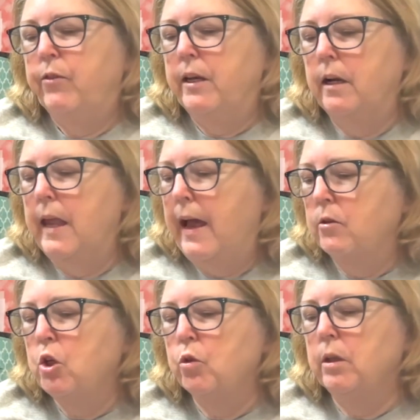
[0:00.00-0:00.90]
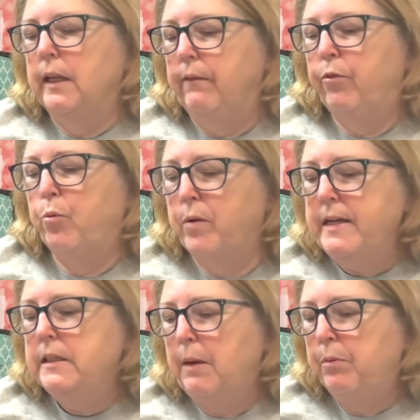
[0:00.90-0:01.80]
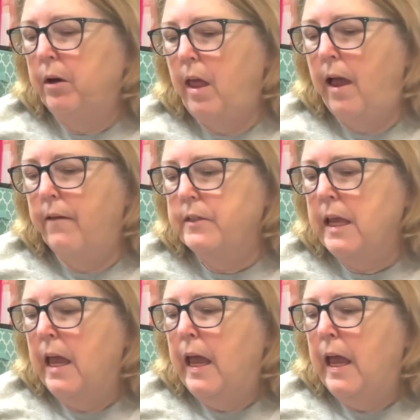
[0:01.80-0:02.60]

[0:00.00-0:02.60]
that allows her to live 3 separate lives: